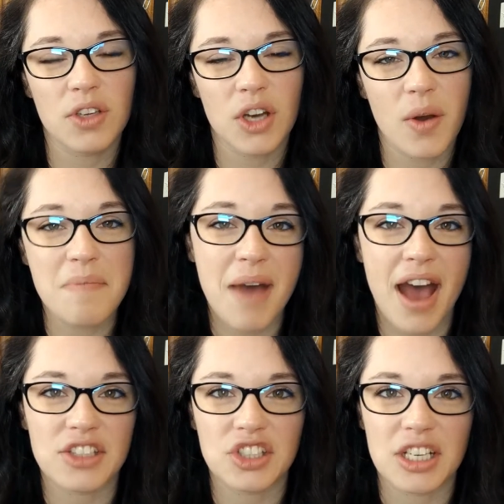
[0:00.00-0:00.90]
you know, am
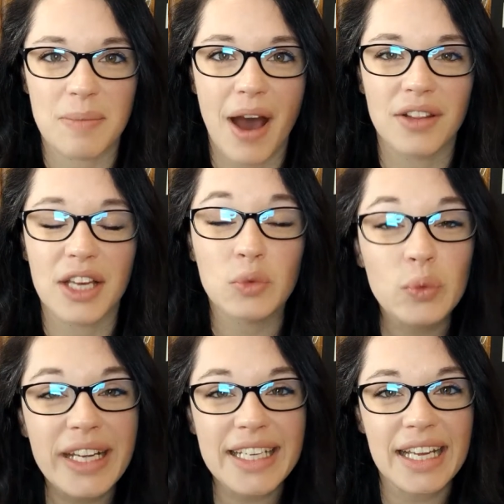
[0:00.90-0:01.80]
passionate about, like
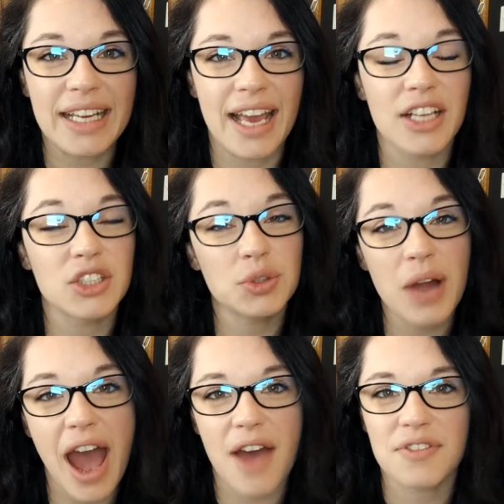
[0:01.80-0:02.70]
reading and
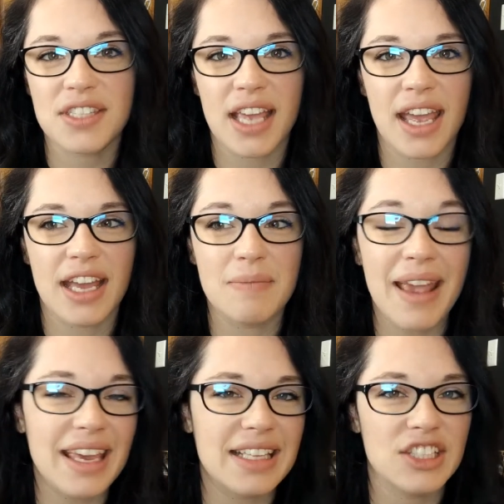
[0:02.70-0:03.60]
crafts and
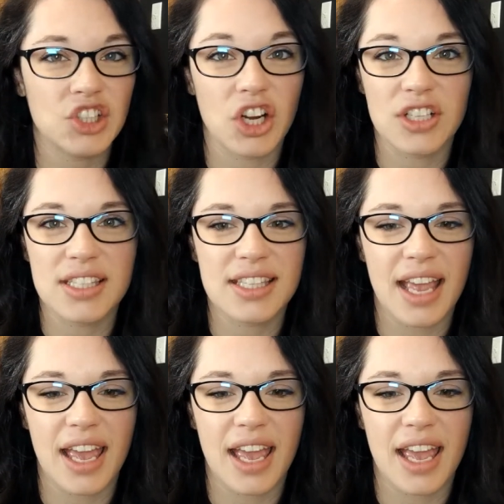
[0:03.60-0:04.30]
making shirts.